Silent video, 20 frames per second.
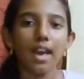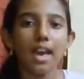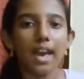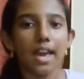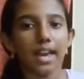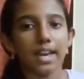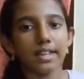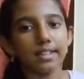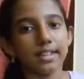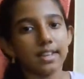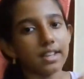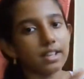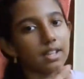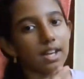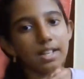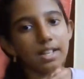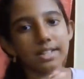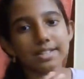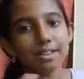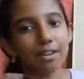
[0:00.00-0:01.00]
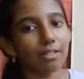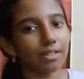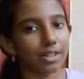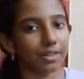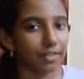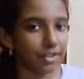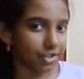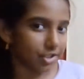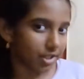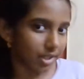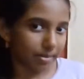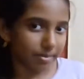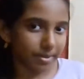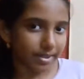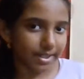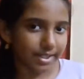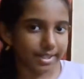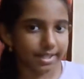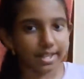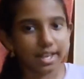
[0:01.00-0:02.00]
and it cuts all the
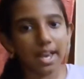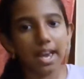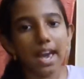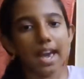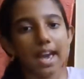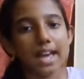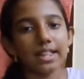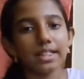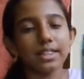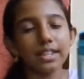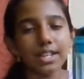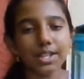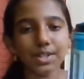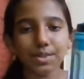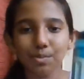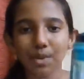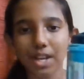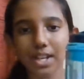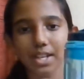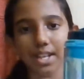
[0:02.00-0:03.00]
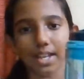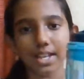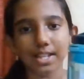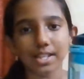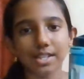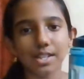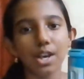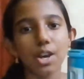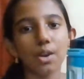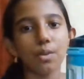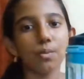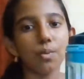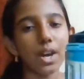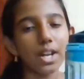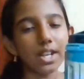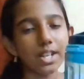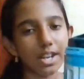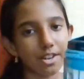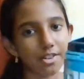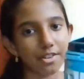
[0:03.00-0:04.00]
vegetables and this one is
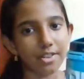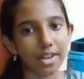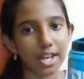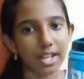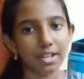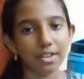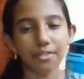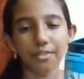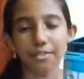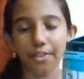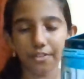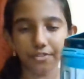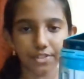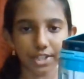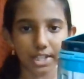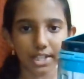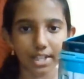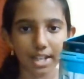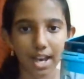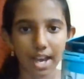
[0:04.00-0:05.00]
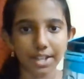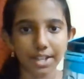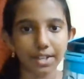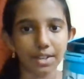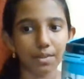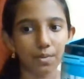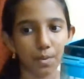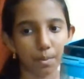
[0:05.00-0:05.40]
159